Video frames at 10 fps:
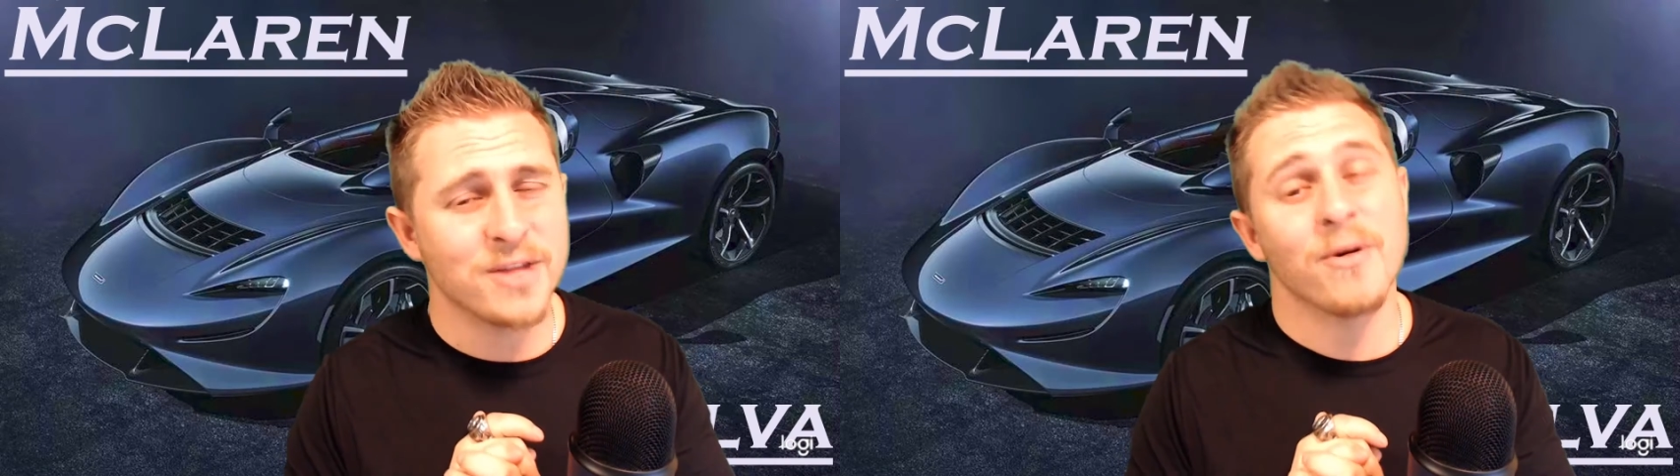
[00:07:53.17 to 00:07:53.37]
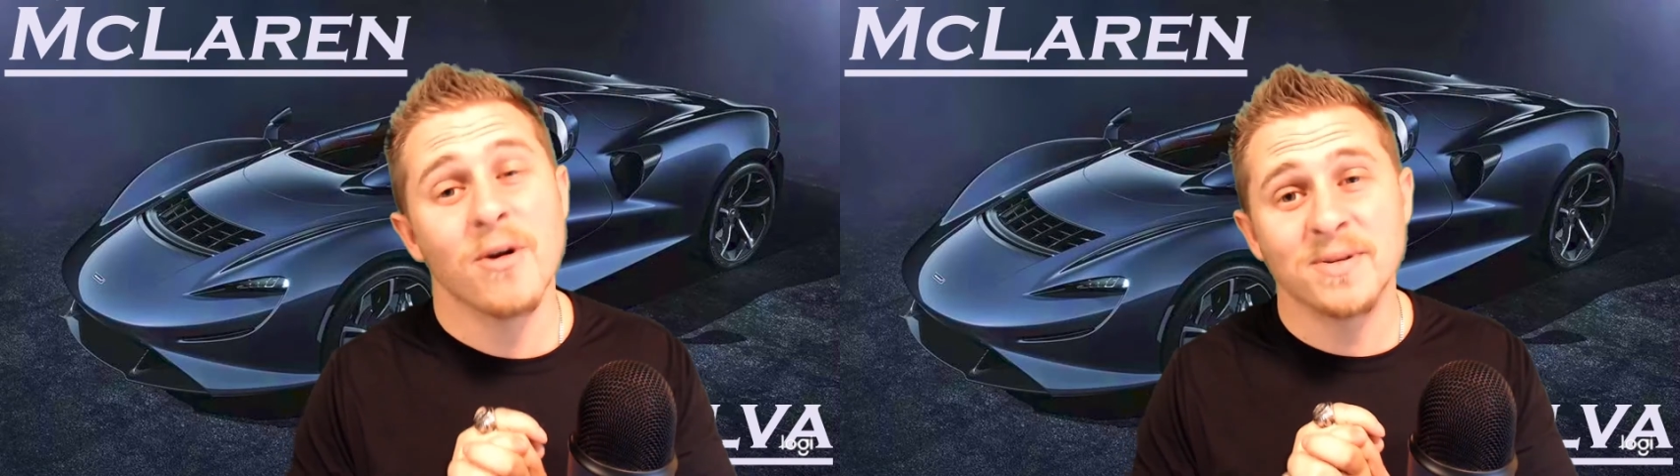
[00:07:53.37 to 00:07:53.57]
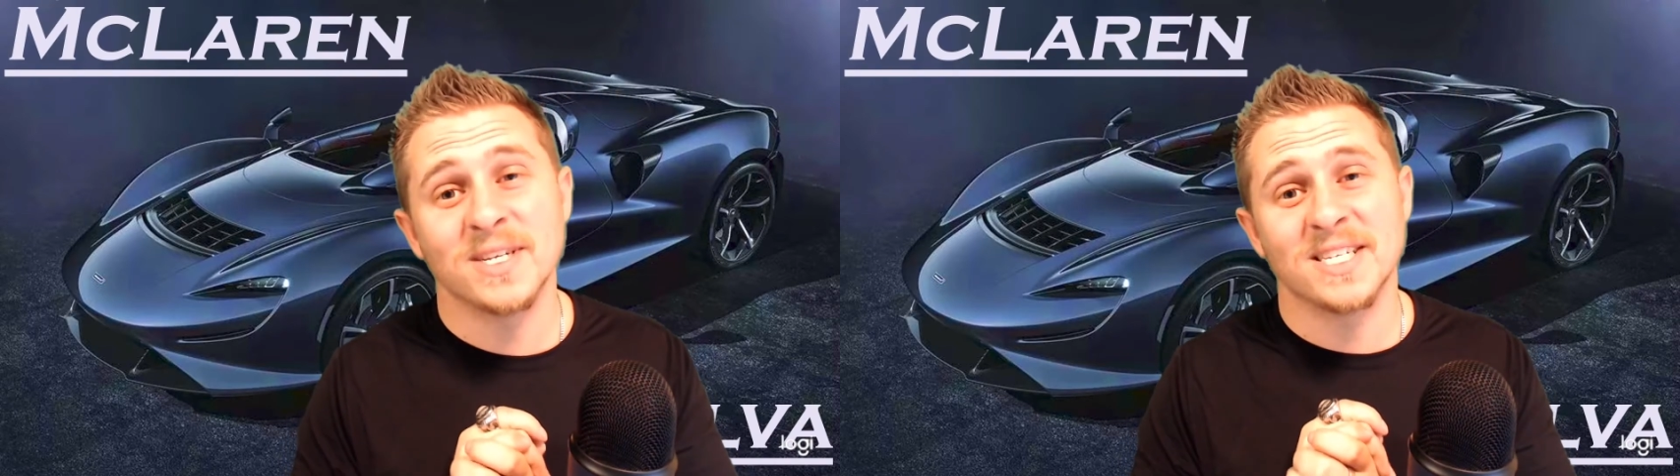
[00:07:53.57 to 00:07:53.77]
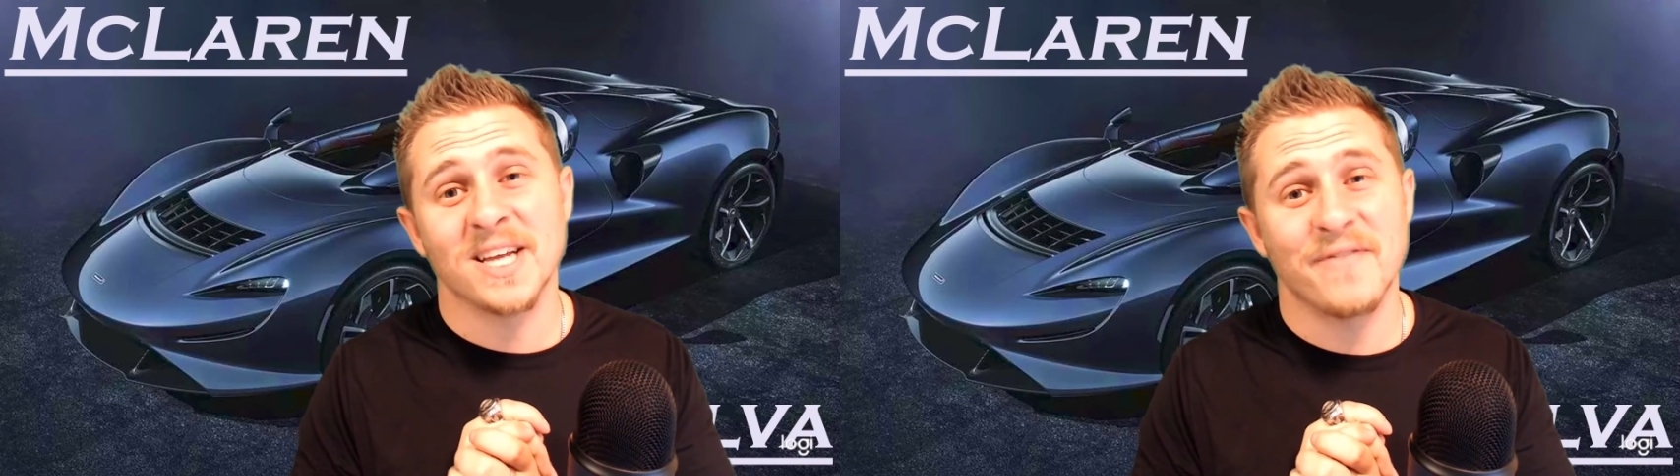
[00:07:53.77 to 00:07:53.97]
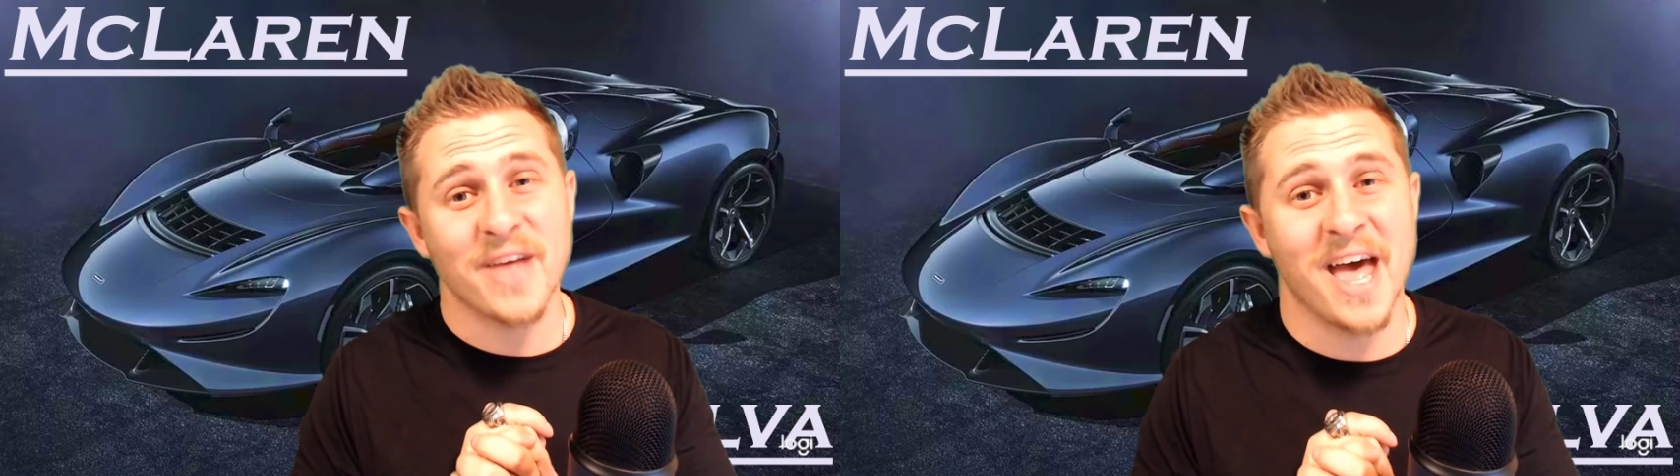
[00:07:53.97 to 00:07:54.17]
purposes
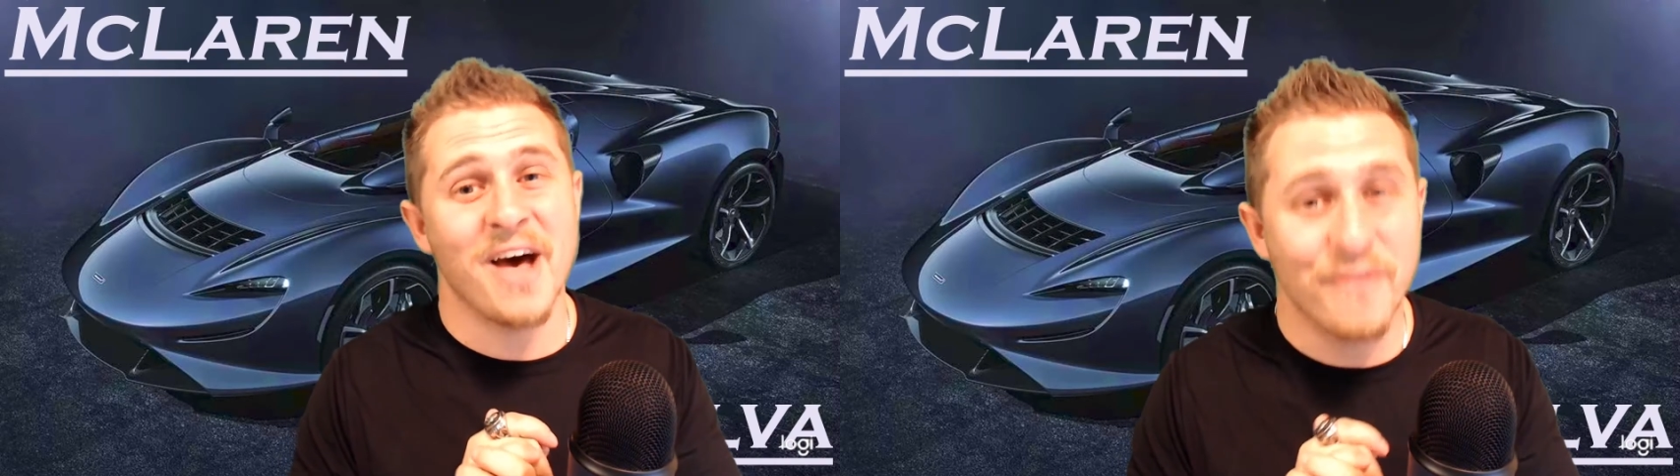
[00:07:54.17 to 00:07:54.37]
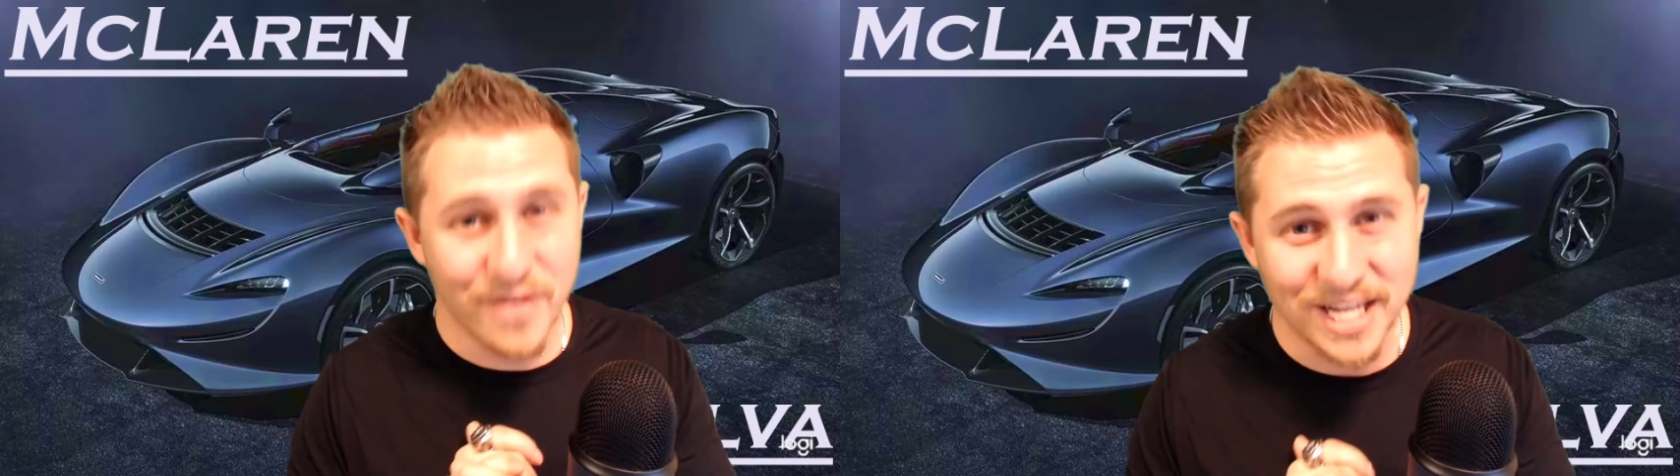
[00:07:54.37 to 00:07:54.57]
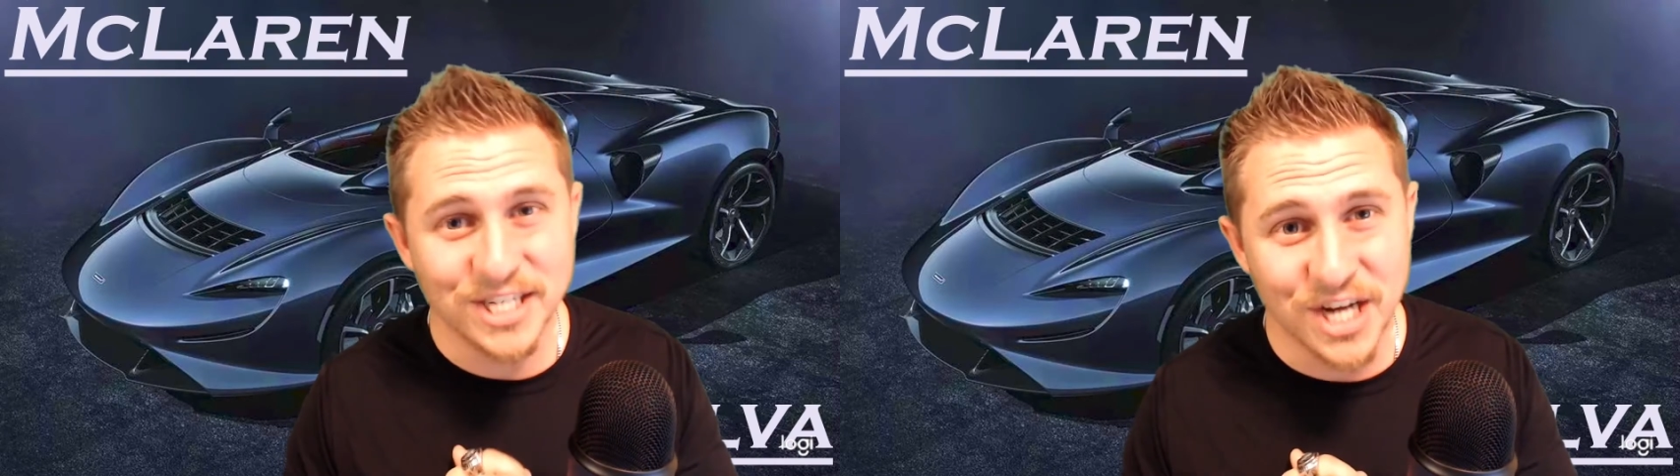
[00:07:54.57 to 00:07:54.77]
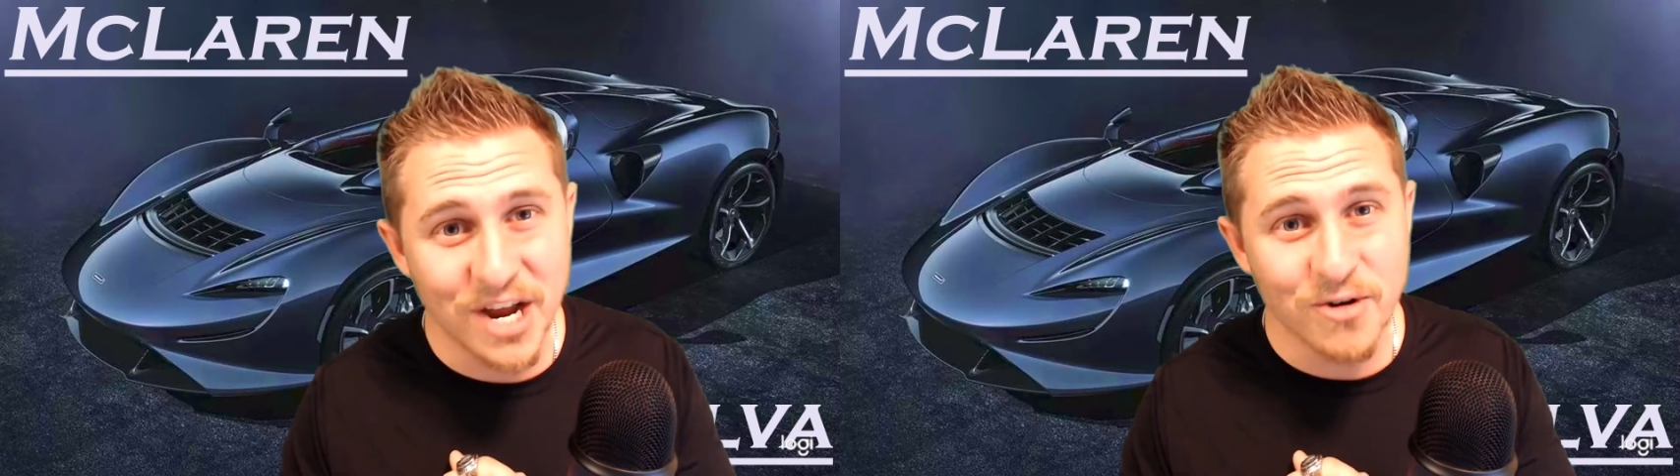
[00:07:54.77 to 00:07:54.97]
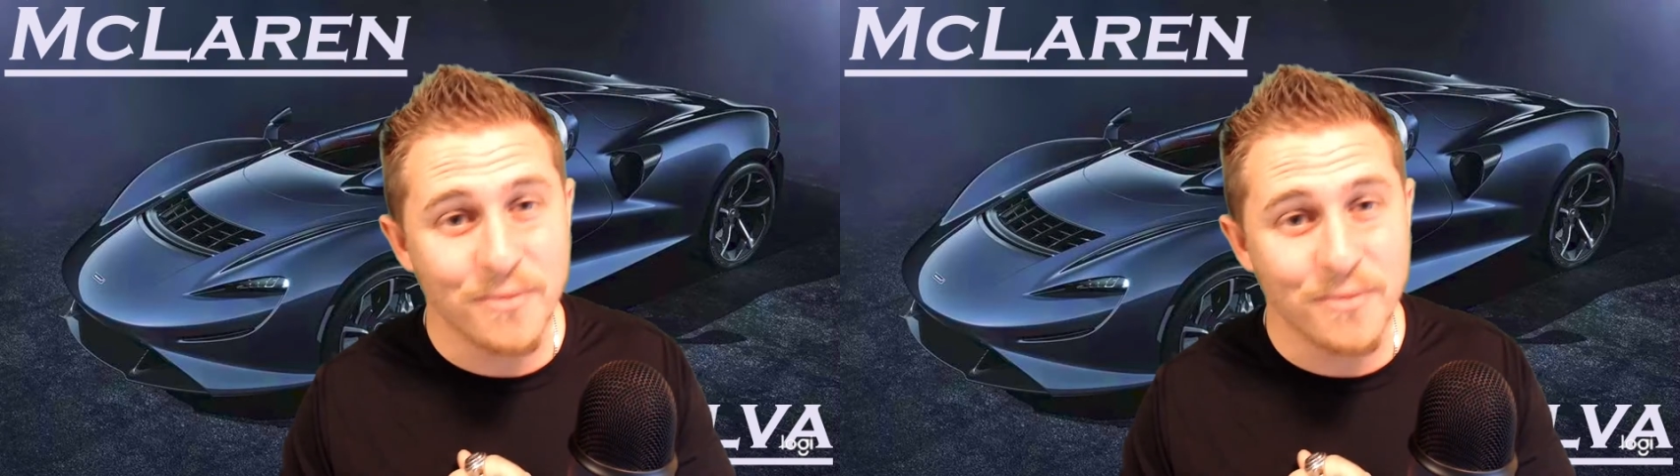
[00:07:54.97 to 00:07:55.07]
of the Elva in general.